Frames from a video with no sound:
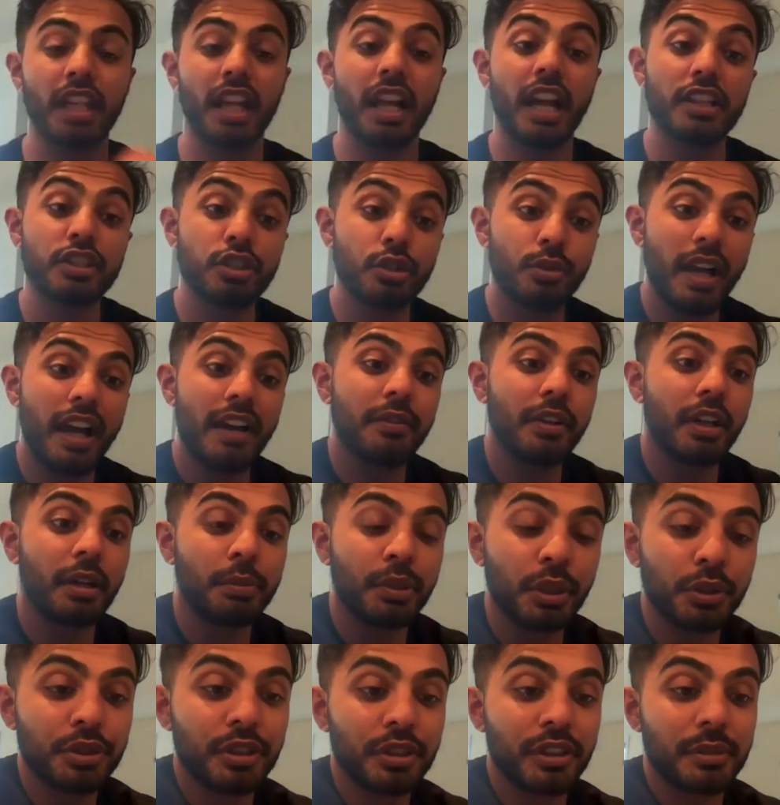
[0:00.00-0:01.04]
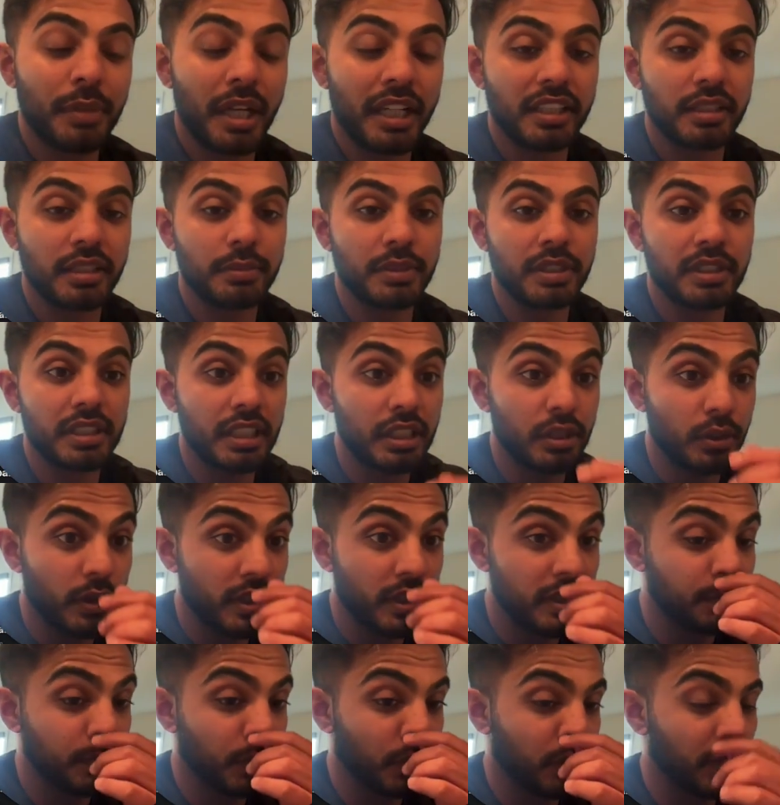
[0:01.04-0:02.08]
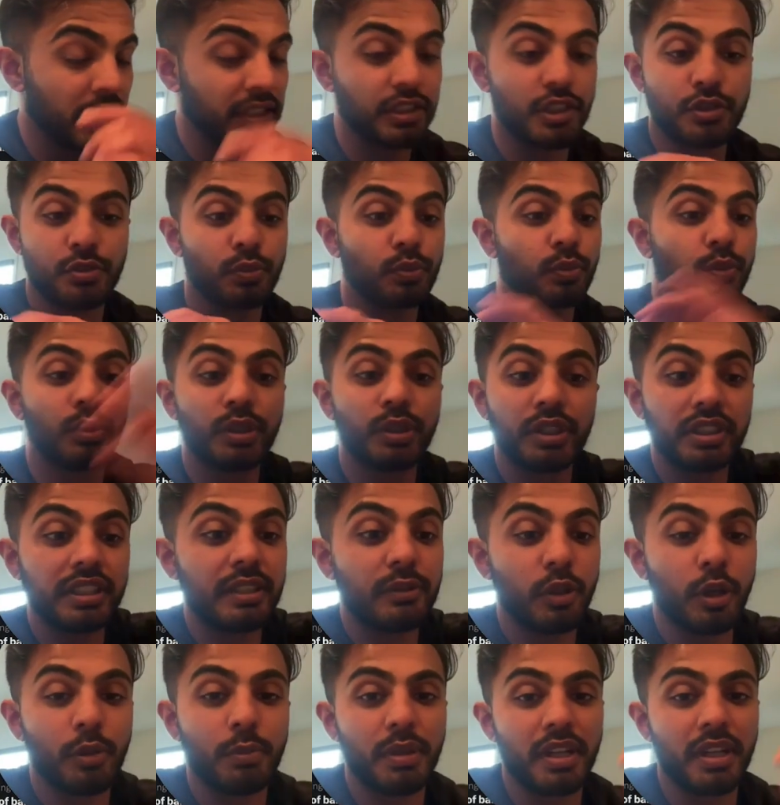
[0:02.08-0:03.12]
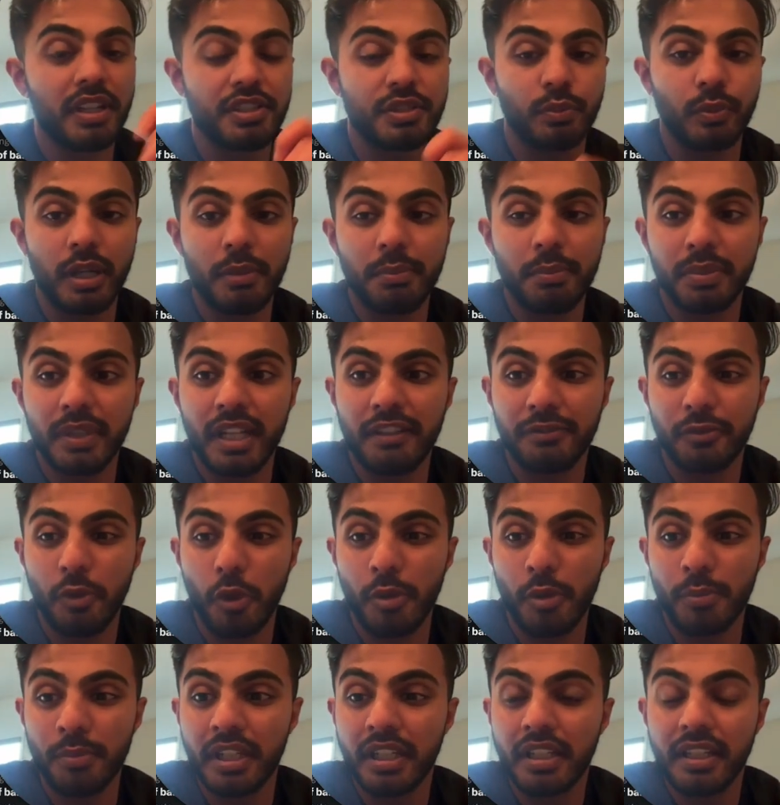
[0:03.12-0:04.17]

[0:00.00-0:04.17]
I do have a builder in my community who has built like this really robust web platform